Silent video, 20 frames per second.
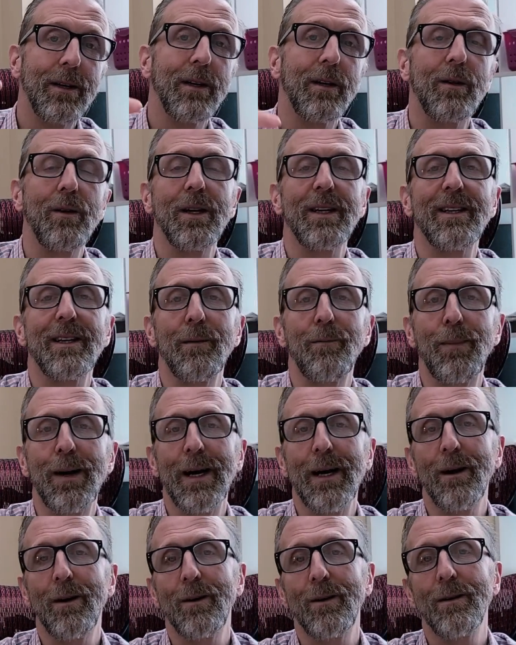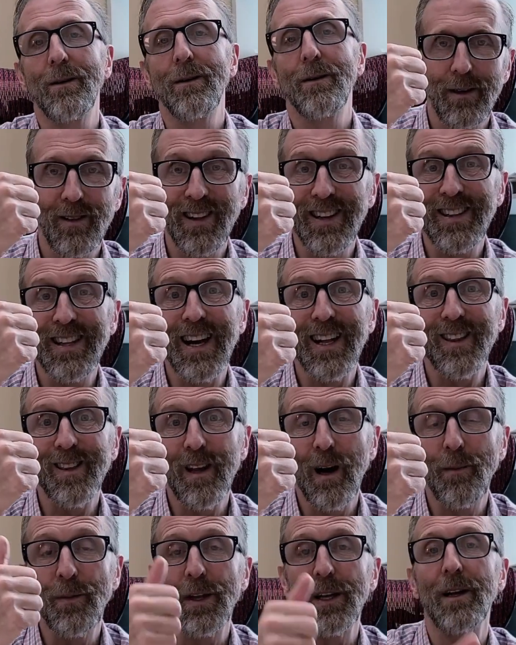click the bell, click that
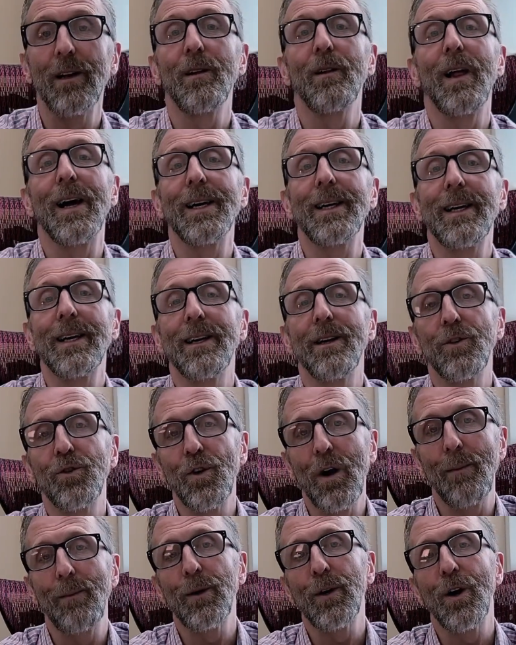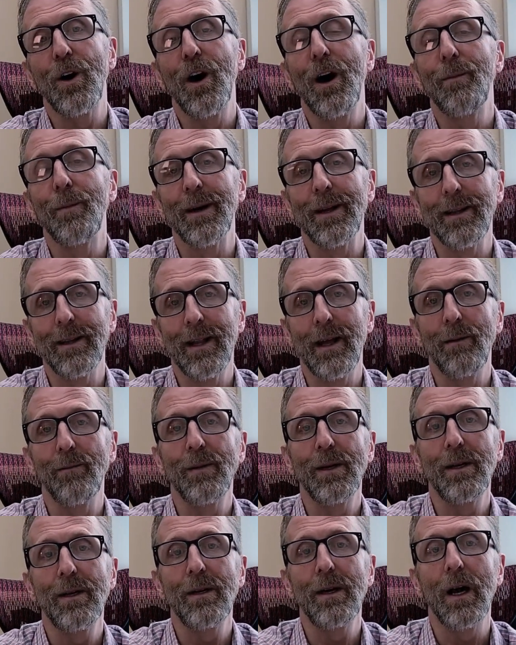thumb that you like it, and drop a comment and
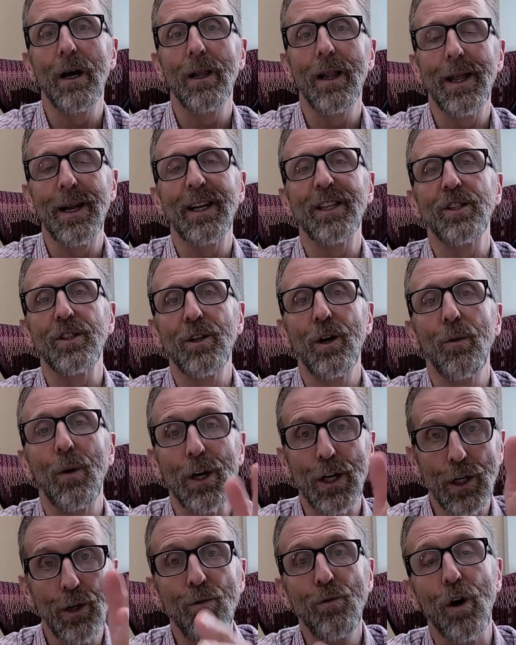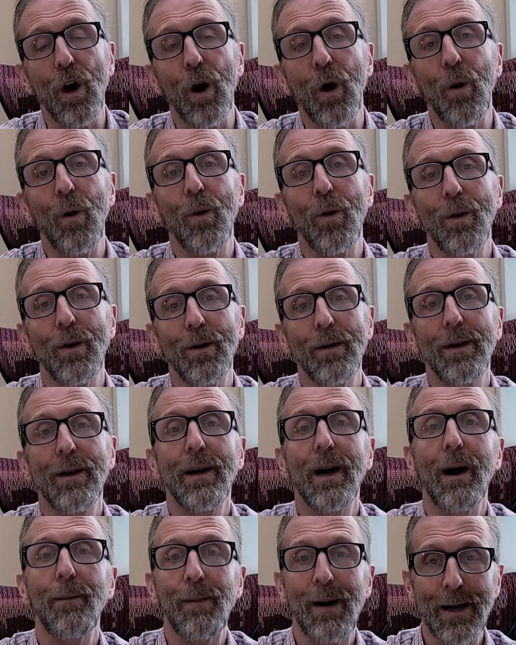let us know what you know
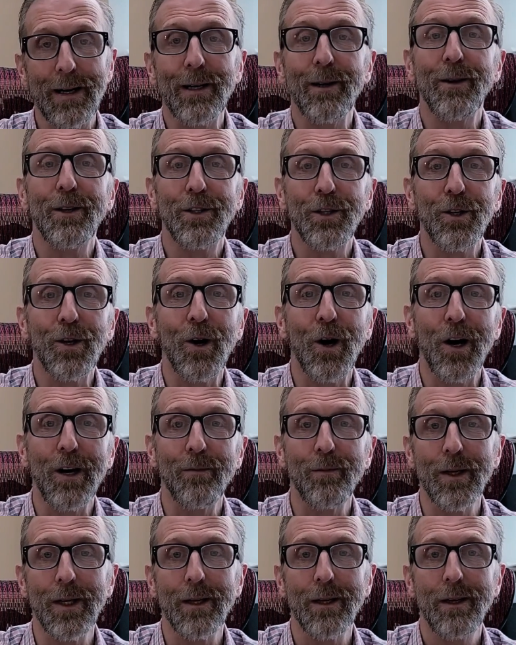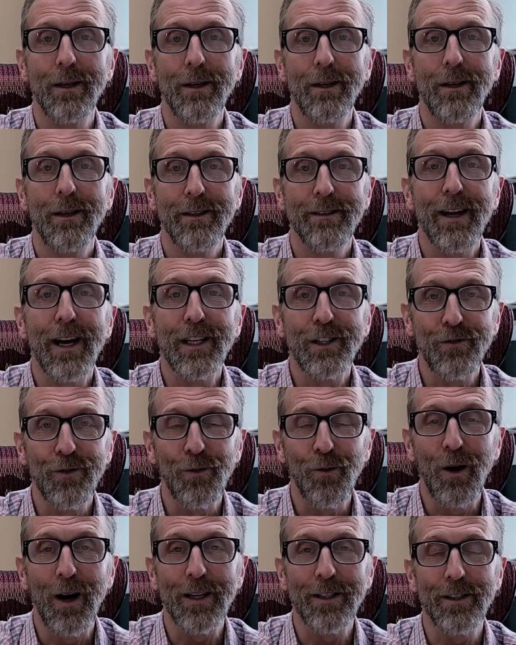about Erie's economy. Thanks for
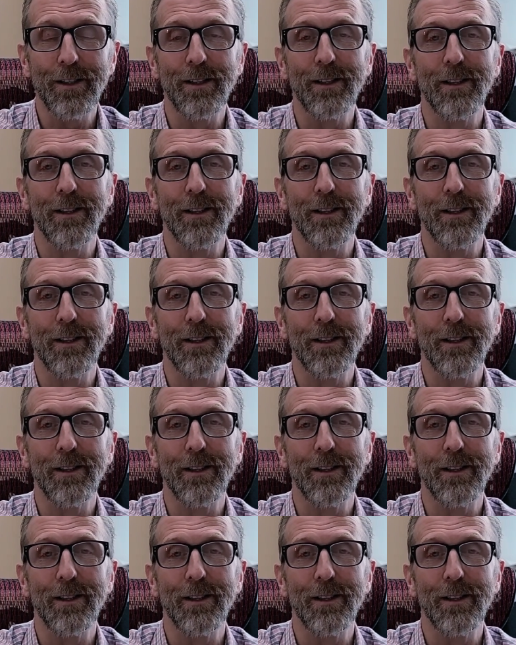watching.